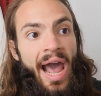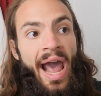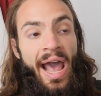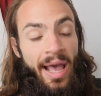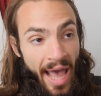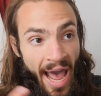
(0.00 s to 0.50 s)

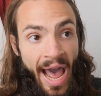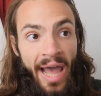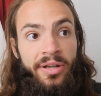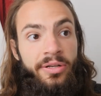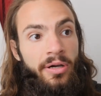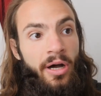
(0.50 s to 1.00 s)

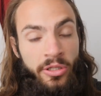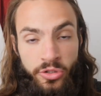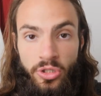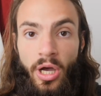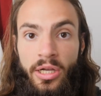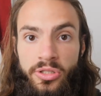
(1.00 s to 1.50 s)
had
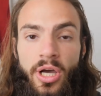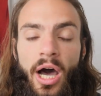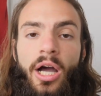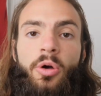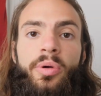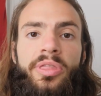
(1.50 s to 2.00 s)
a
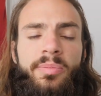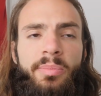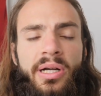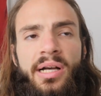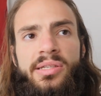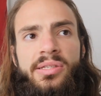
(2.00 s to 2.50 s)
talk with them,
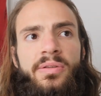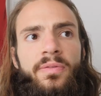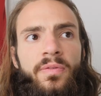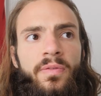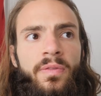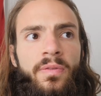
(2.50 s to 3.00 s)
because
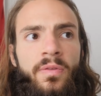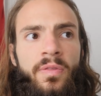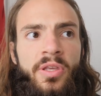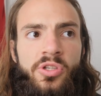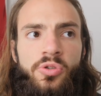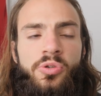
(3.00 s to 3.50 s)

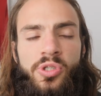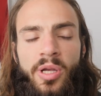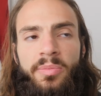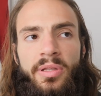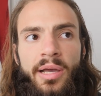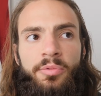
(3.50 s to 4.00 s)
this was
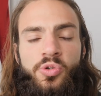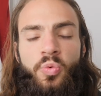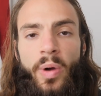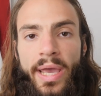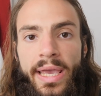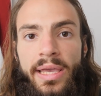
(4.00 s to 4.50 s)
something that was
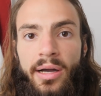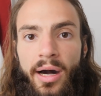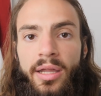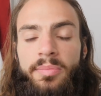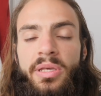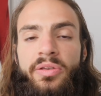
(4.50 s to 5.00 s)
weighing
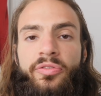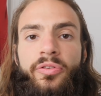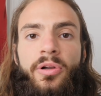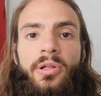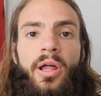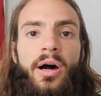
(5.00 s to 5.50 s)
on me
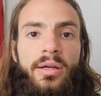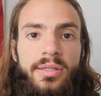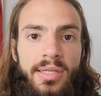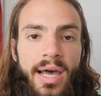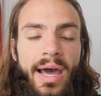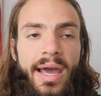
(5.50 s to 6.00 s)
for a long
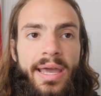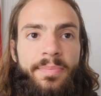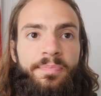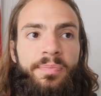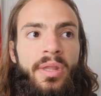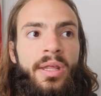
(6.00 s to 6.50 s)

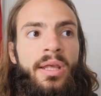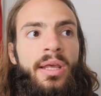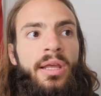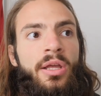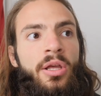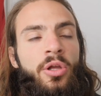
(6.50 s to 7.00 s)
time.
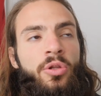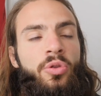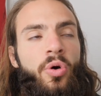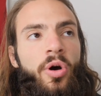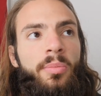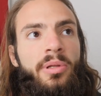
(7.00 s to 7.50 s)

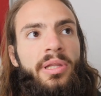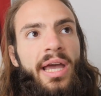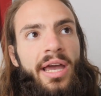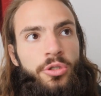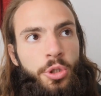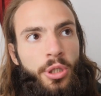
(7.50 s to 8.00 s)
Normally,
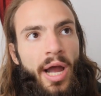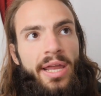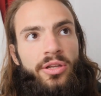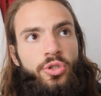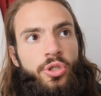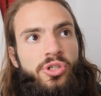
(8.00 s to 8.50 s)
I try
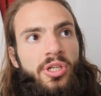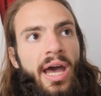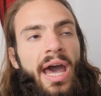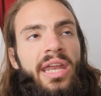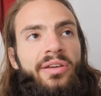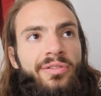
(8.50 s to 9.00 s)
to just
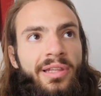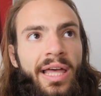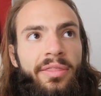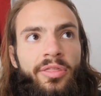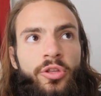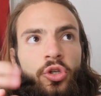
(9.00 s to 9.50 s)
kind of
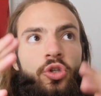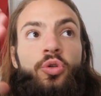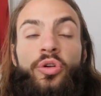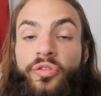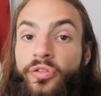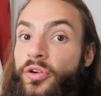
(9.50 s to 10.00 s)
let the
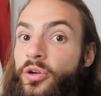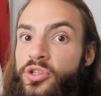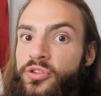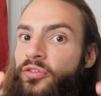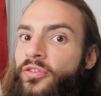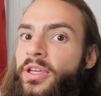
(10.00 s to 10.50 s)

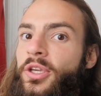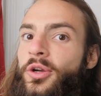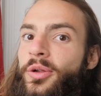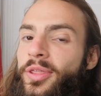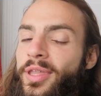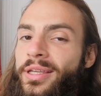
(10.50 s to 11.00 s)
universe
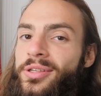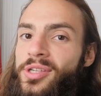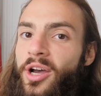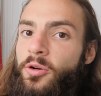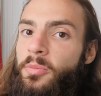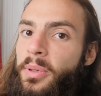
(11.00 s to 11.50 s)
figure things
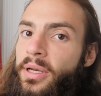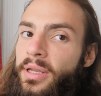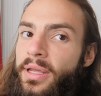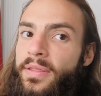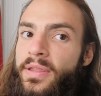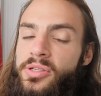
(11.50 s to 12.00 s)
out, but
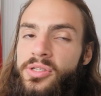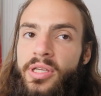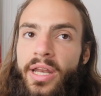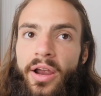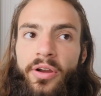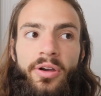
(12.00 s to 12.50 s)
in this
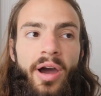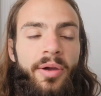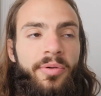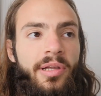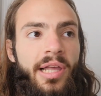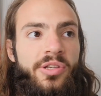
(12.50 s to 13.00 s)
scenario, I
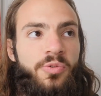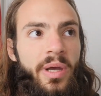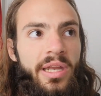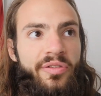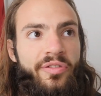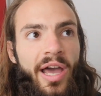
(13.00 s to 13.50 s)
realized,
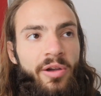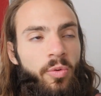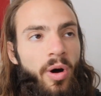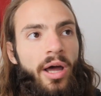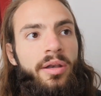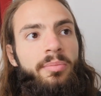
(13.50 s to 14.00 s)
wait, if I
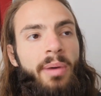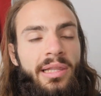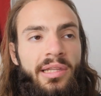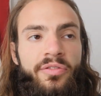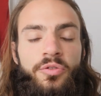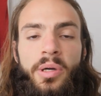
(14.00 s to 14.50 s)
want my
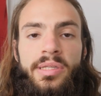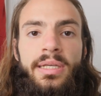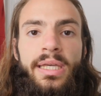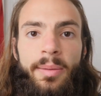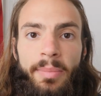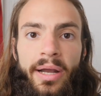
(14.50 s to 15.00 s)
loved one to
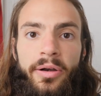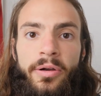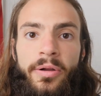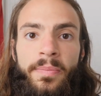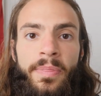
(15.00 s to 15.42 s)
get better,